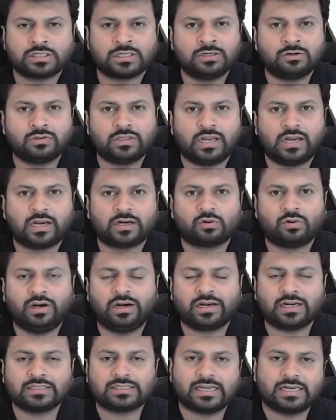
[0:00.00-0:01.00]
to the
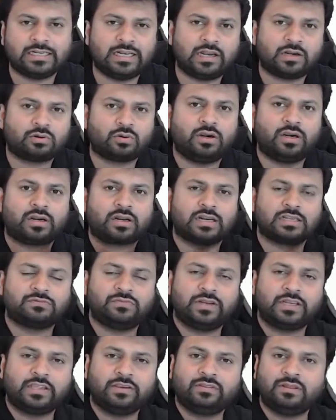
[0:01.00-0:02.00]
electoral trust, and electoral trust
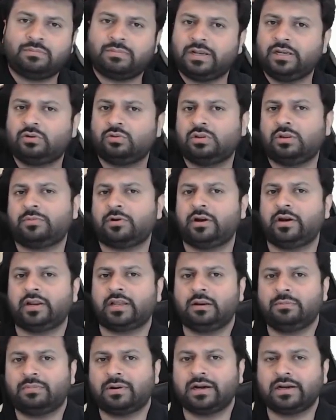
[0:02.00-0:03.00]
will give the money to the
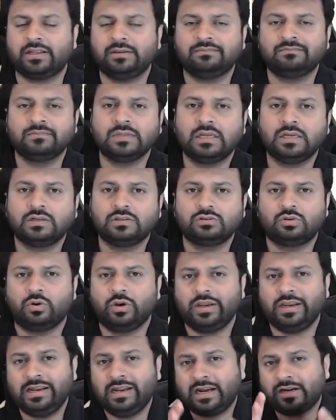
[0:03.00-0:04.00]
political party.
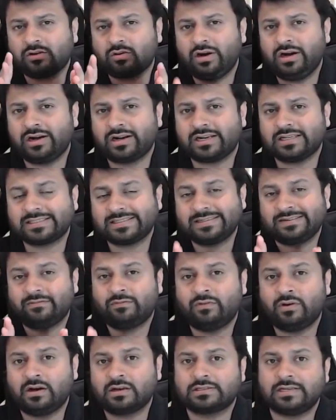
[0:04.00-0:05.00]
So electoral trust
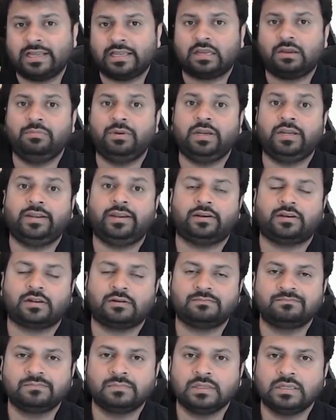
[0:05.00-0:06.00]
works like a
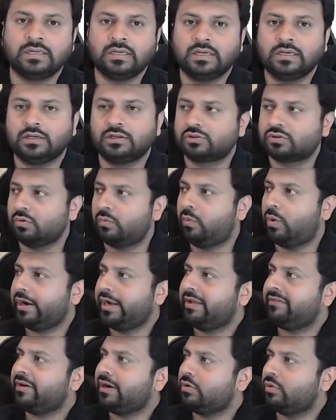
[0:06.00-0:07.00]
mediator. So
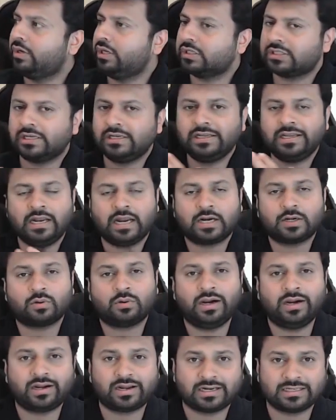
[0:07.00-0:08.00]
whatever donation
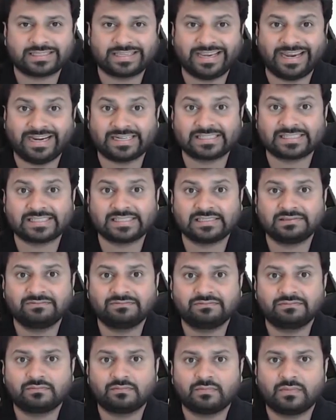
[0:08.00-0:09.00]
electoral trust gets
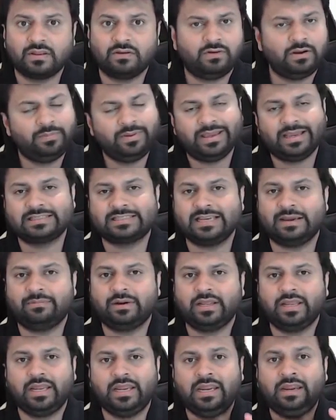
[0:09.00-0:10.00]
will be
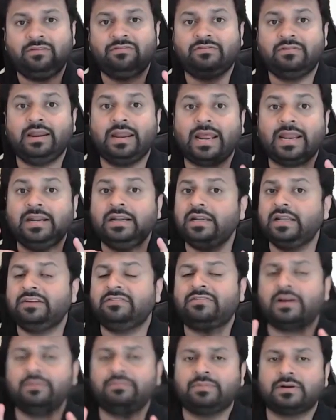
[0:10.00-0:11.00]
exempt if
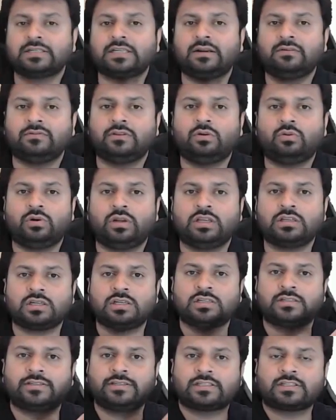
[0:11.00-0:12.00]
95% of the
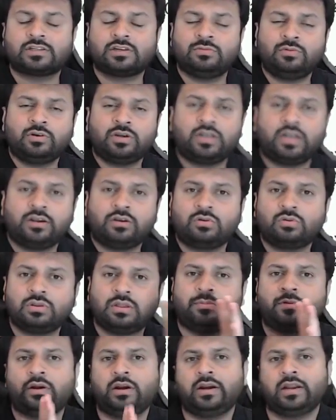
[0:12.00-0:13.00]
donation is distributed to
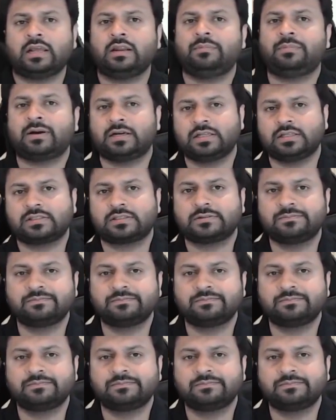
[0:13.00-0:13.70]
the political parties.